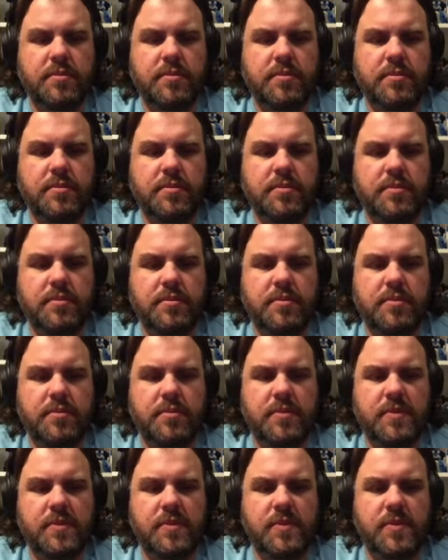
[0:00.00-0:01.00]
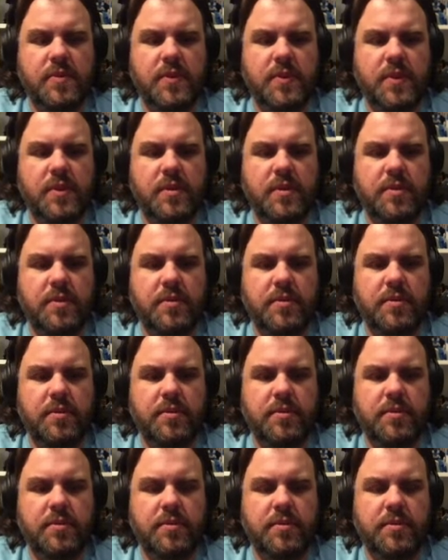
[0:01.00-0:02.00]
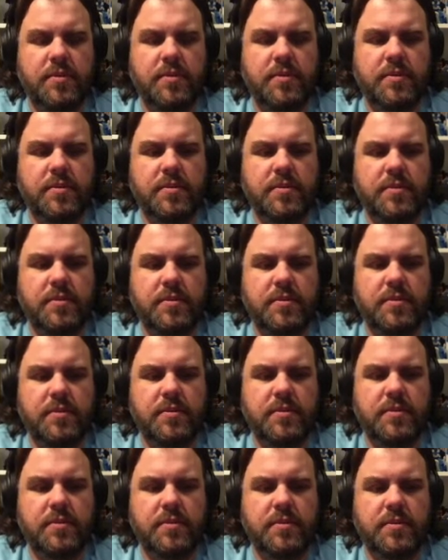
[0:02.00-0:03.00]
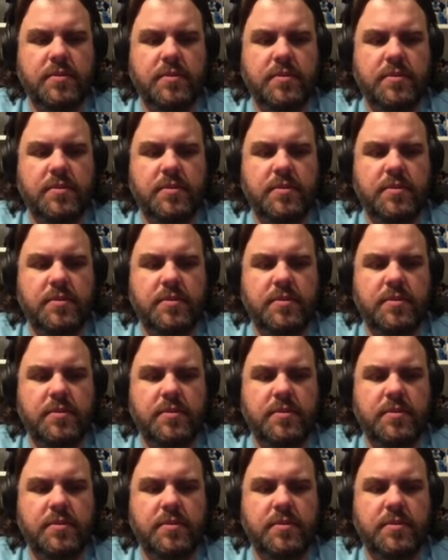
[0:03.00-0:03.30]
This person isn't speaking.